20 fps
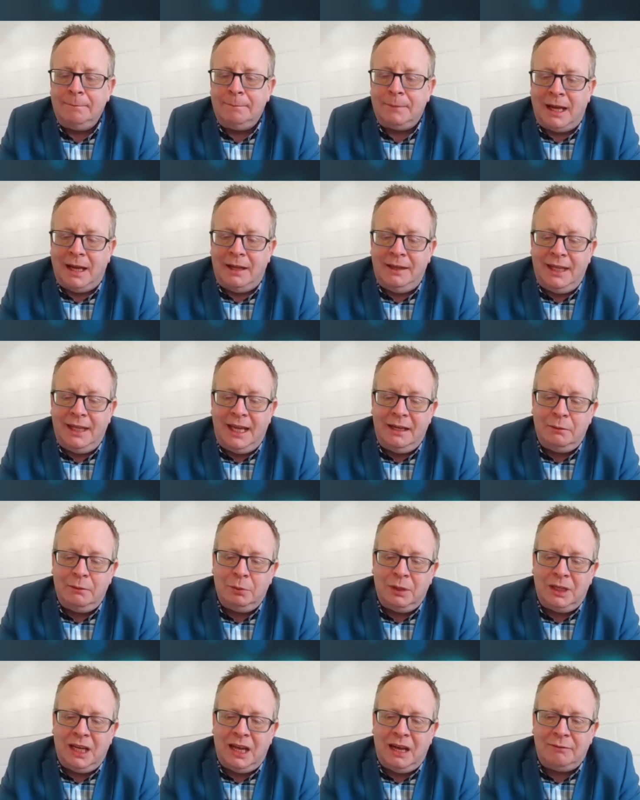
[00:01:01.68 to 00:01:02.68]
And then
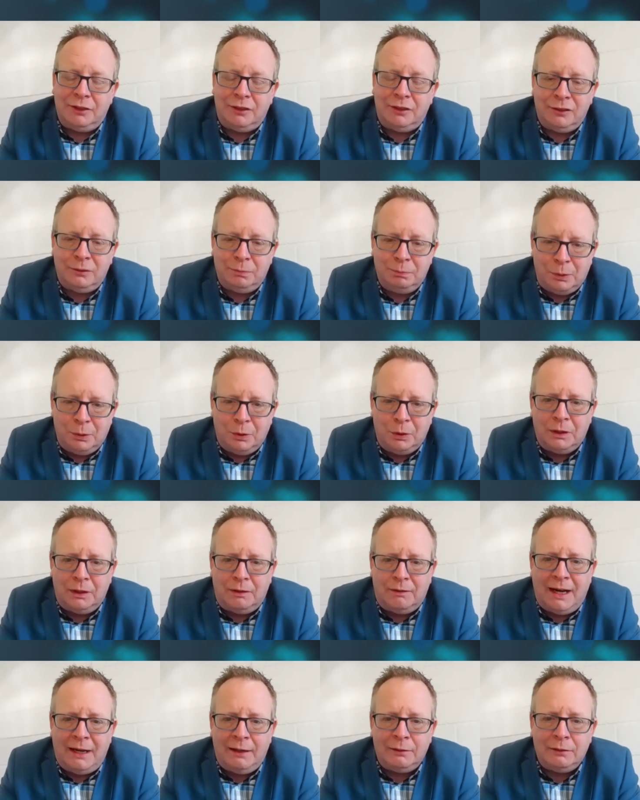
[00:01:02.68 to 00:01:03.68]
we have a
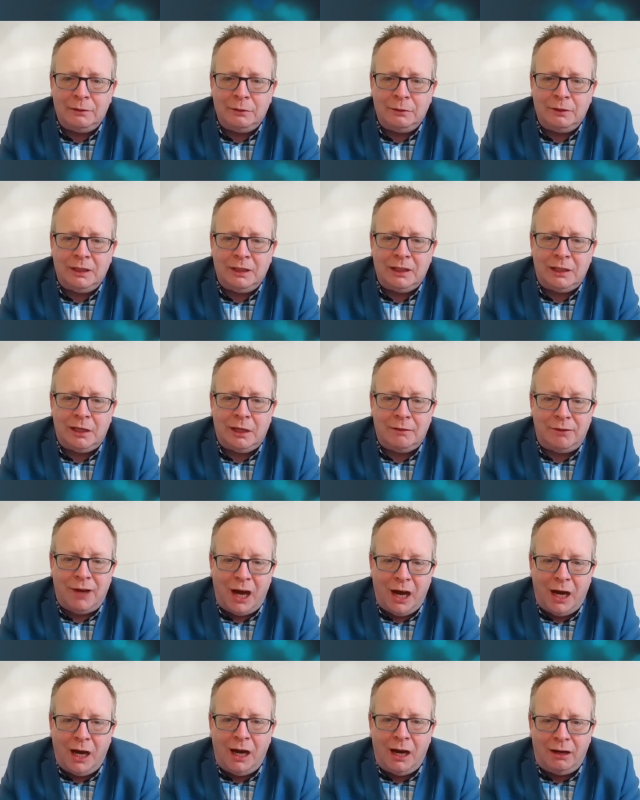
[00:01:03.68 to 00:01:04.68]
smaller outdoor unit, kind of
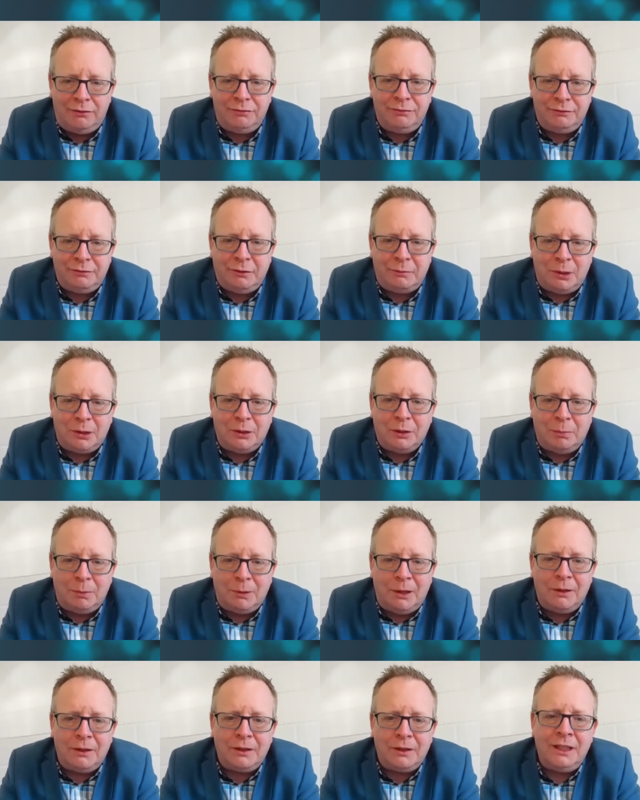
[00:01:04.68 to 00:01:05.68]
half of a
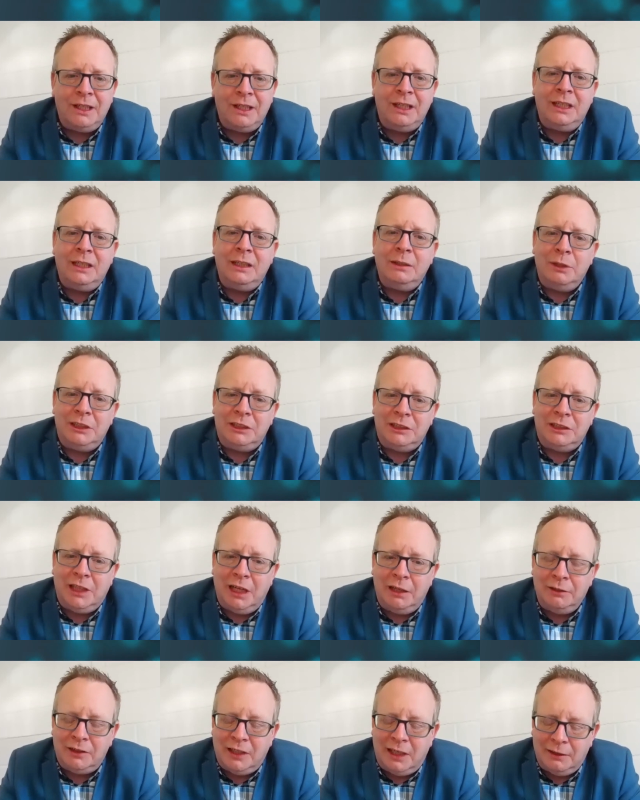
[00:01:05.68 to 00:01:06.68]
monobloc, which
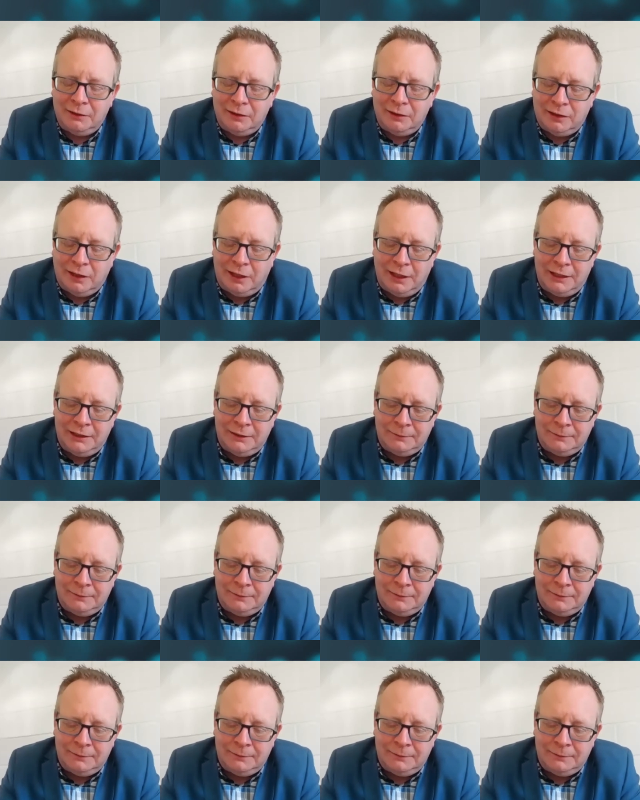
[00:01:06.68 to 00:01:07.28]
goes outside.